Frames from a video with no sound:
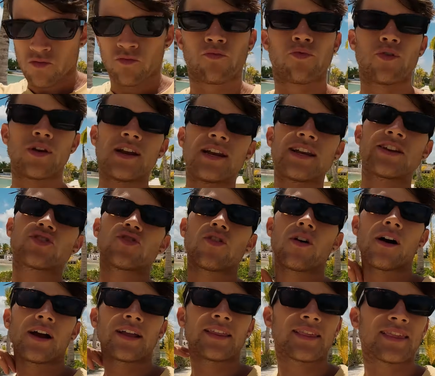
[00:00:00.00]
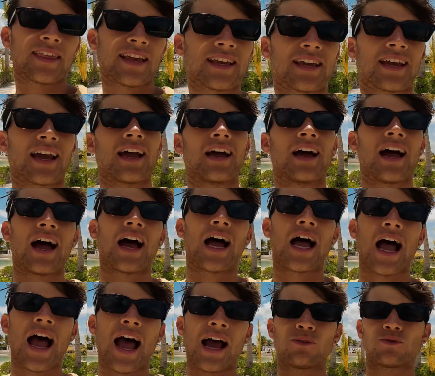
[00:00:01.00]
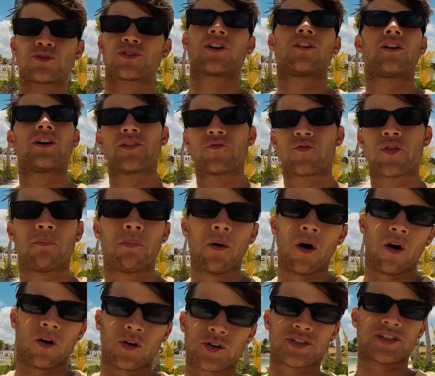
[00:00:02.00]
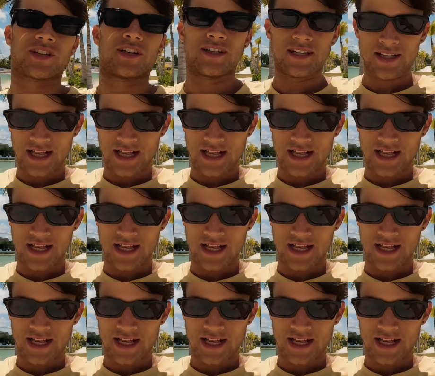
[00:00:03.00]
really try and think outside of the box.